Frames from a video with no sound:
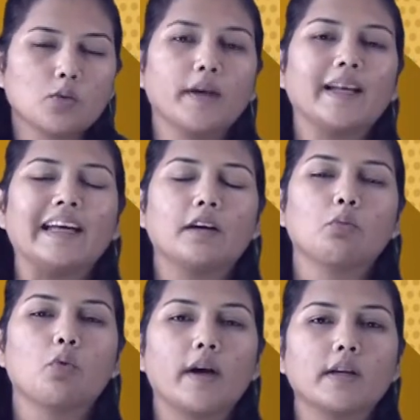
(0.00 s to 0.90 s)
quickly
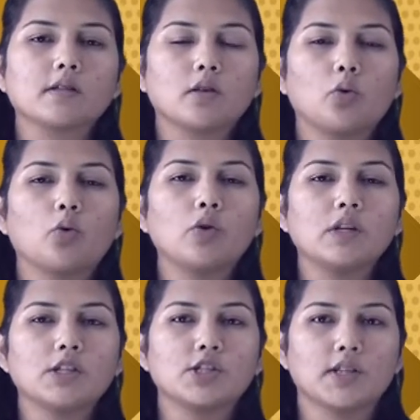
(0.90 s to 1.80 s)
revise the whole
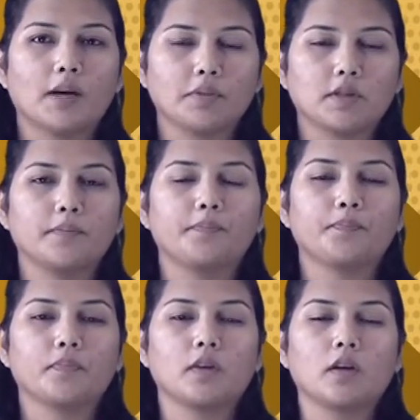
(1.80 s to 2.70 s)
chapter.
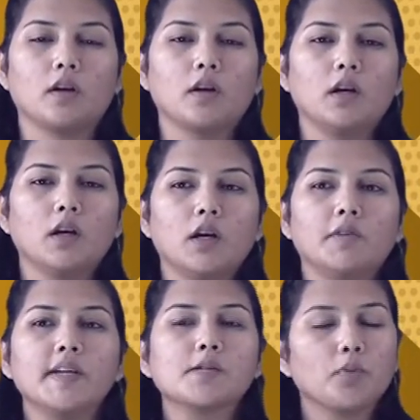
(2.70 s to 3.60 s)

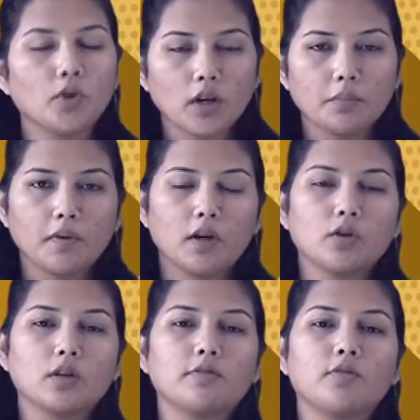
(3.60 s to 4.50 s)
We spoke
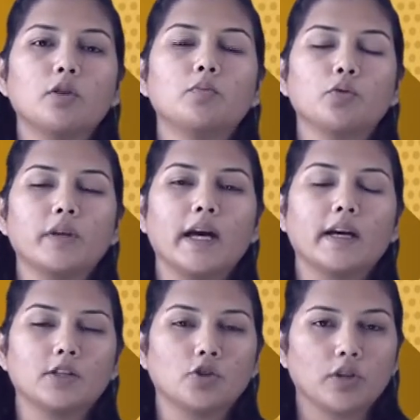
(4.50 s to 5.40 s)
about the full moon
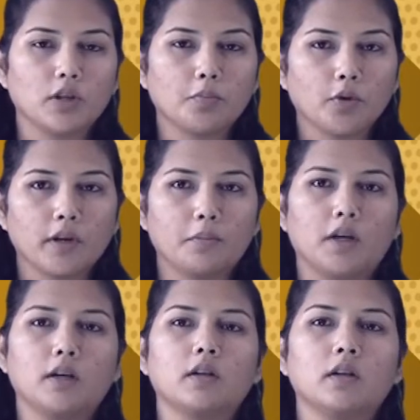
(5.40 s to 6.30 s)
night or the
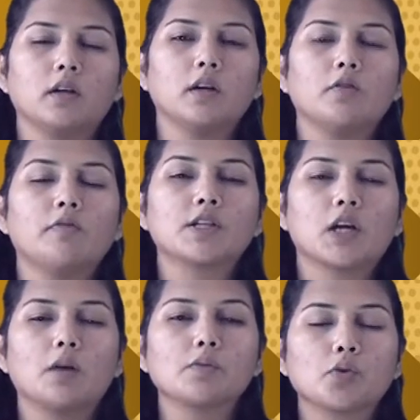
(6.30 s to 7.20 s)
Purnima, which
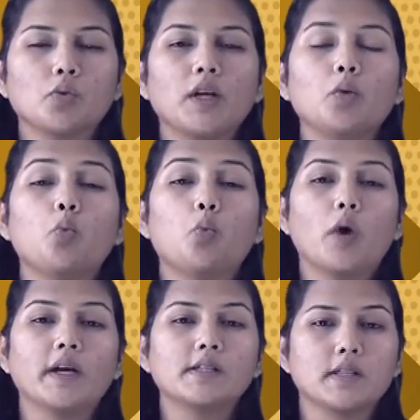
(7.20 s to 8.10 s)
comes only
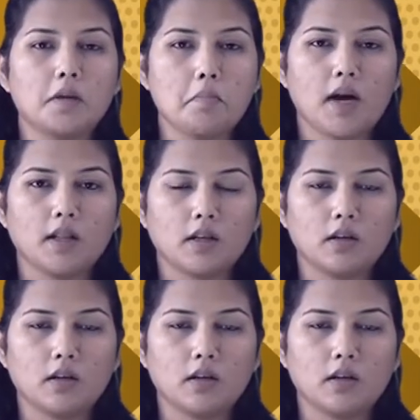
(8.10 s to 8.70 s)
once in a month.